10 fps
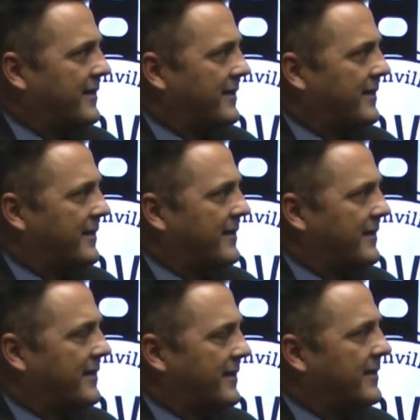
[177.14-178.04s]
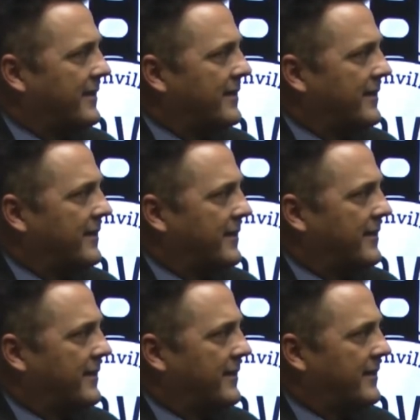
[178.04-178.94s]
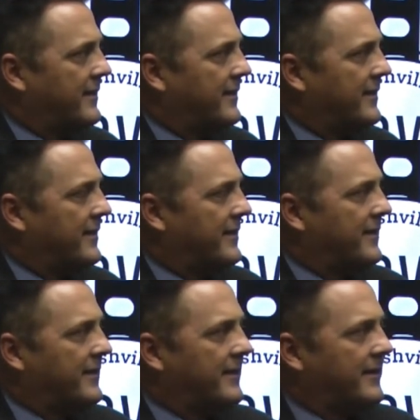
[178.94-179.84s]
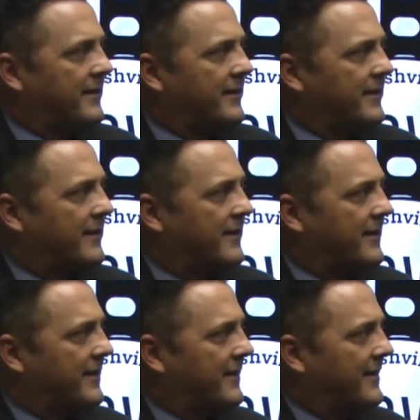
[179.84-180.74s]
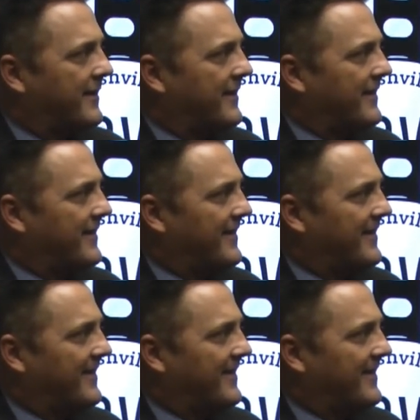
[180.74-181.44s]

This person isn't speaking.